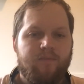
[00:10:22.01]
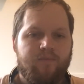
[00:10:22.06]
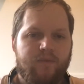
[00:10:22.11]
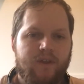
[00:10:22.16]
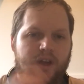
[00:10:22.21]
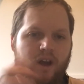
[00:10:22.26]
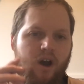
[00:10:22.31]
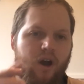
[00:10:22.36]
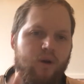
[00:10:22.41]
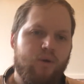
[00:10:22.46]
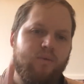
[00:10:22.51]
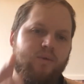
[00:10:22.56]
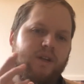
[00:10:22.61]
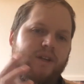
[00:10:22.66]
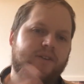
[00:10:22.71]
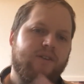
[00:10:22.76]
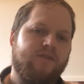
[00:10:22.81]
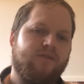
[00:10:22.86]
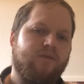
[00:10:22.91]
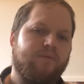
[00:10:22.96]
The only
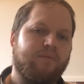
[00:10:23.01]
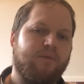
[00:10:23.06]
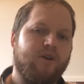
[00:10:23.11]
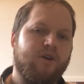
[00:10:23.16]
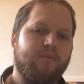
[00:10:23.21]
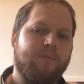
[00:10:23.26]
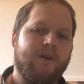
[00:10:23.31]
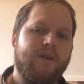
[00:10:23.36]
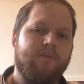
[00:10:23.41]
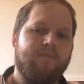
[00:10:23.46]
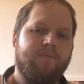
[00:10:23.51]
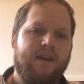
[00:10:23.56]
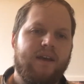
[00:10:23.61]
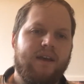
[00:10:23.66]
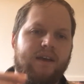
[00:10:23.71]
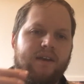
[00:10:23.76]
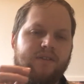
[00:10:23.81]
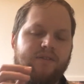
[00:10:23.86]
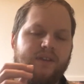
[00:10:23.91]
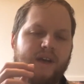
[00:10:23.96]
disappointment
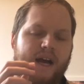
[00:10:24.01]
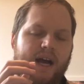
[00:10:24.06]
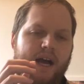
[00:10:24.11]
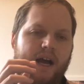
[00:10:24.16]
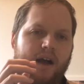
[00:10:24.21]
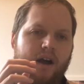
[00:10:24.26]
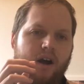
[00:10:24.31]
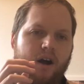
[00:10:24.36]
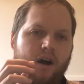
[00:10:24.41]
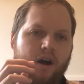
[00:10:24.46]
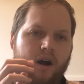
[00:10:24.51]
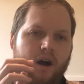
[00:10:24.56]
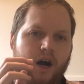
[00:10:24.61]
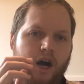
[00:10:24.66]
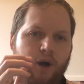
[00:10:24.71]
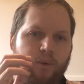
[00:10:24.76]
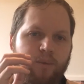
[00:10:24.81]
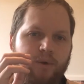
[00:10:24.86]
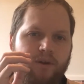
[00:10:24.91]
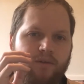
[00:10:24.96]
is that
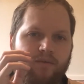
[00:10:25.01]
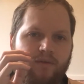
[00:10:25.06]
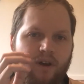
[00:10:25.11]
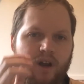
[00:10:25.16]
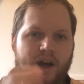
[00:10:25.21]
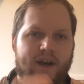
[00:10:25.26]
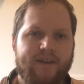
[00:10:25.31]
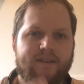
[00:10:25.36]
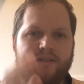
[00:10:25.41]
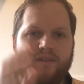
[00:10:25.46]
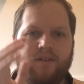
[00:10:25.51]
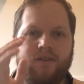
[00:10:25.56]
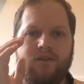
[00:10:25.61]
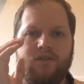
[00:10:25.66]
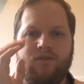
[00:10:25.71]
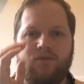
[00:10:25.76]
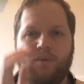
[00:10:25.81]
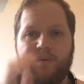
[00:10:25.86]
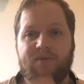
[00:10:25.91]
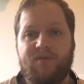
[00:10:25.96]
I would have liked
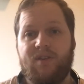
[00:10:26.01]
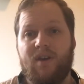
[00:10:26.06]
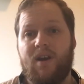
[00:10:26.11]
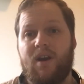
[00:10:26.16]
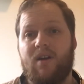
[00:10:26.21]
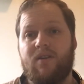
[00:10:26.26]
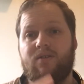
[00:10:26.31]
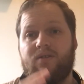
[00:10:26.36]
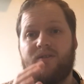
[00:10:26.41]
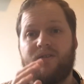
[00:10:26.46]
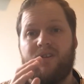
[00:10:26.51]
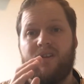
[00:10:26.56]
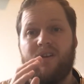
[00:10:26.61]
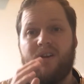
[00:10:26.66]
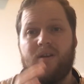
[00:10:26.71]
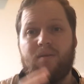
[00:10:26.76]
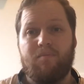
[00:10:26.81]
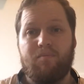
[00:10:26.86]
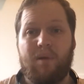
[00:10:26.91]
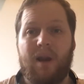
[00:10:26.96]
to have seen us
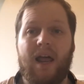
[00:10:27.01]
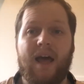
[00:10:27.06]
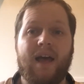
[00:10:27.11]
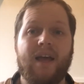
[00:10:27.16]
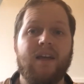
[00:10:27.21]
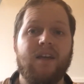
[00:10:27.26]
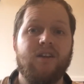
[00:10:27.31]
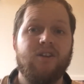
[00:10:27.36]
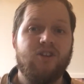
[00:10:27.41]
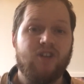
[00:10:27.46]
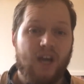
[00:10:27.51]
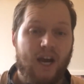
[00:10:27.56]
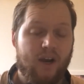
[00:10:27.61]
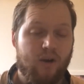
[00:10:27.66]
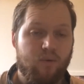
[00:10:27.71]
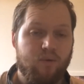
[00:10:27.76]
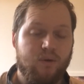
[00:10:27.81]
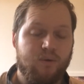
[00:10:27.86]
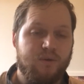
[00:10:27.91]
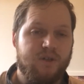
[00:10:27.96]
play
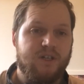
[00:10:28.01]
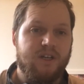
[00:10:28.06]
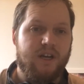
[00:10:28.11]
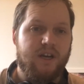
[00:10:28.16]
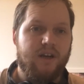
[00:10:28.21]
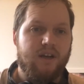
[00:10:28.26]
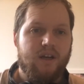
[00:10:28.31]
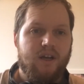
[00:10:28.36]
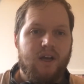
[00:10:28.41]
Jack Wilshere,